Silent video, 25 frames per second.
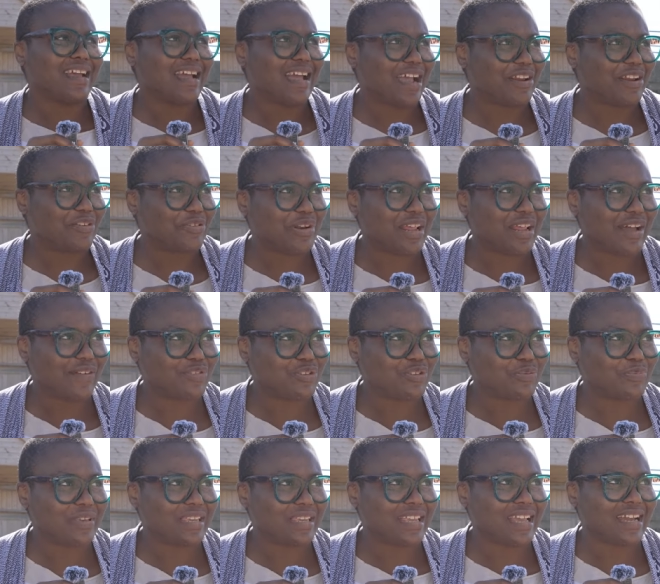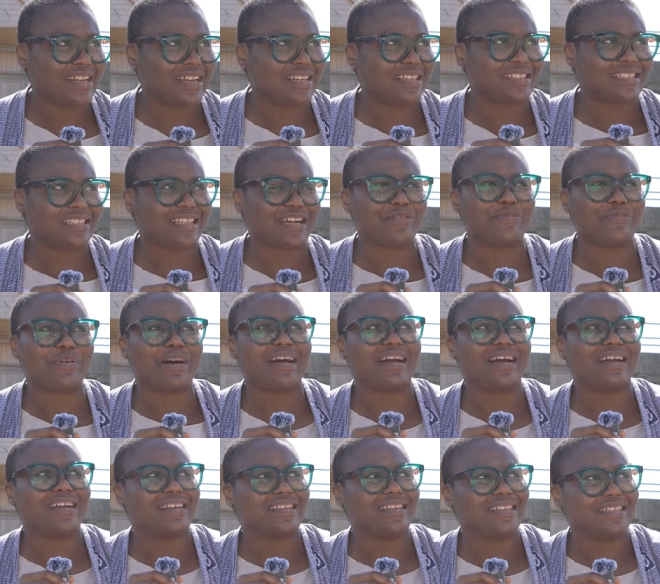I don't have to be here at this
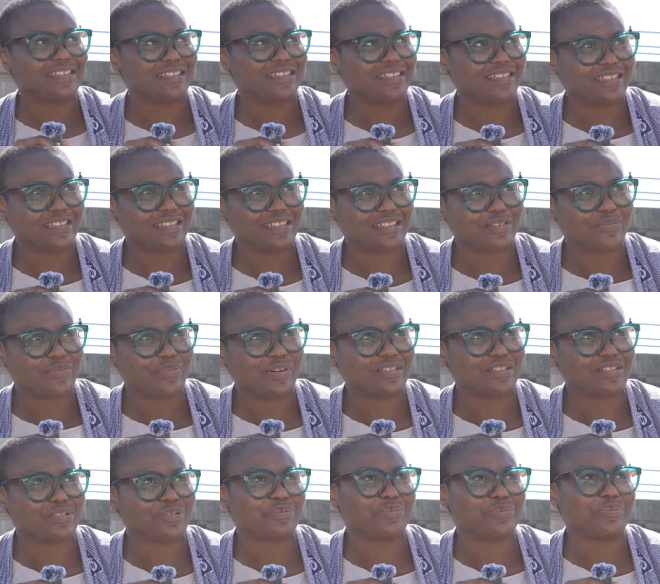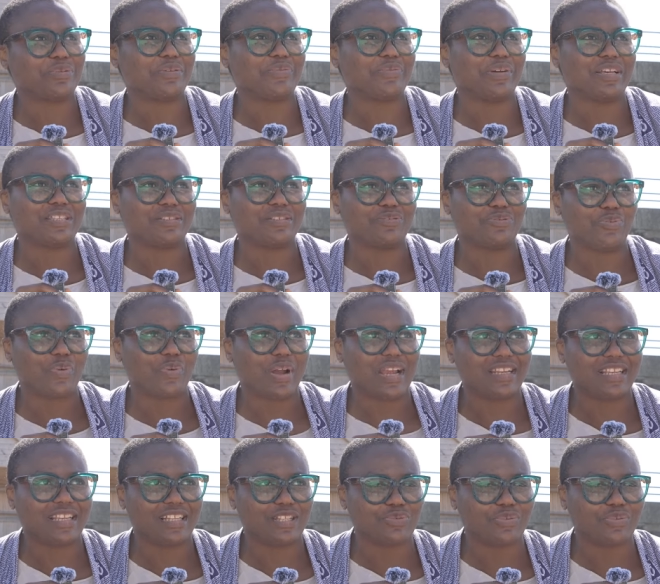hour. Do
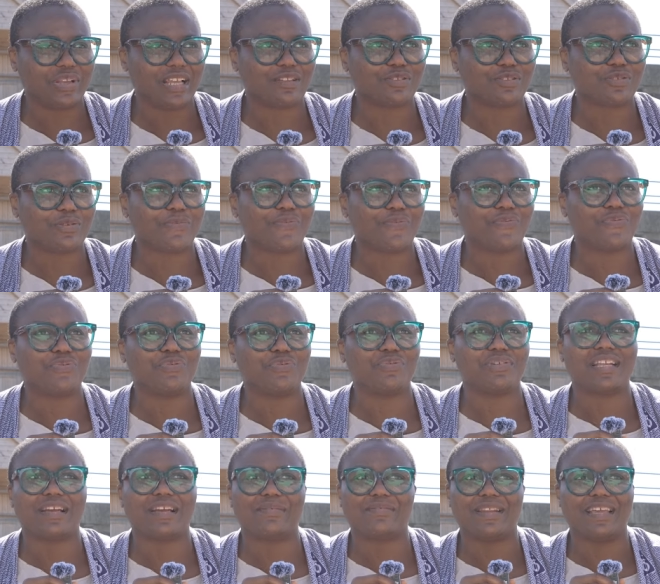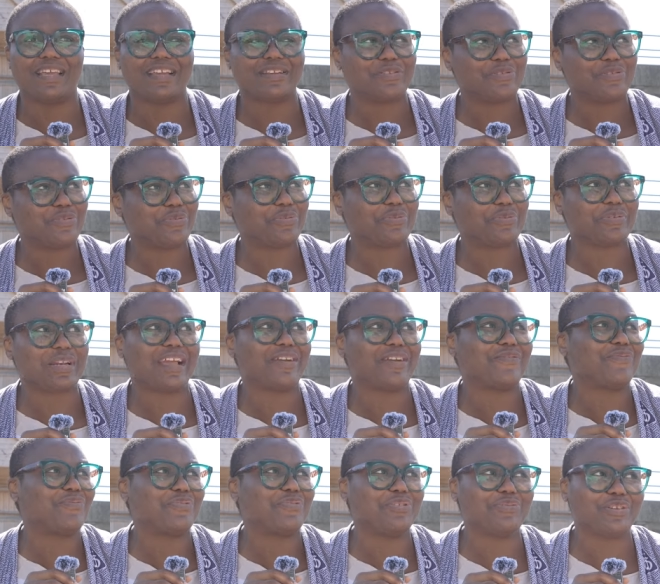I need to get some food? I'm like, no,
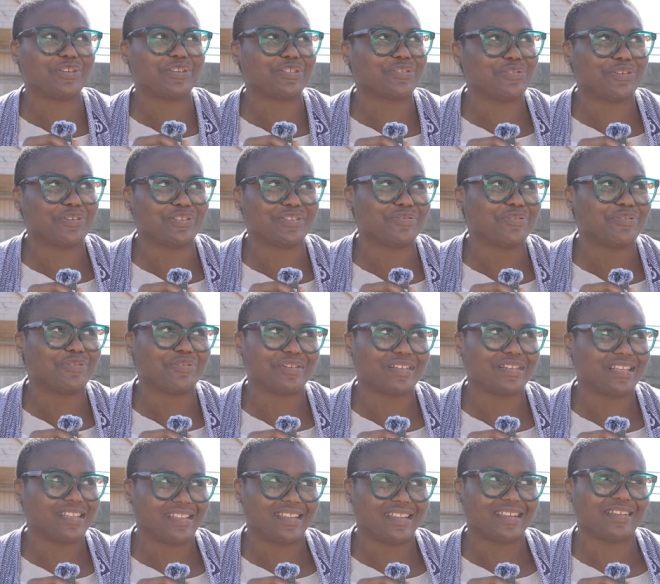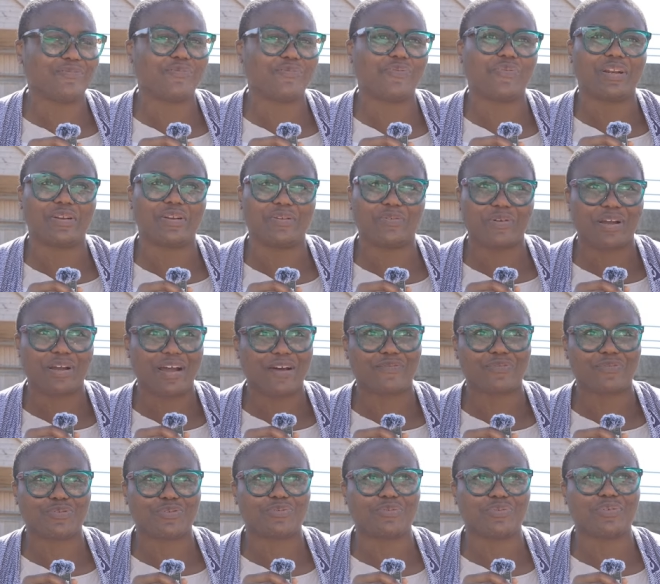like food was just not the thing we went
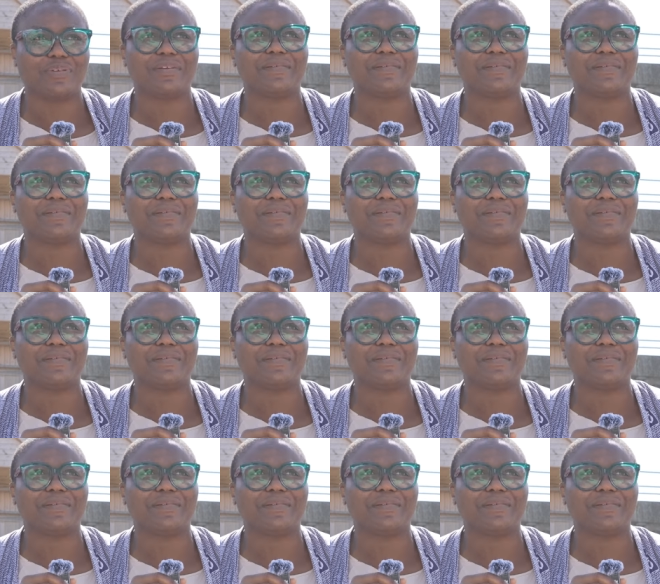after.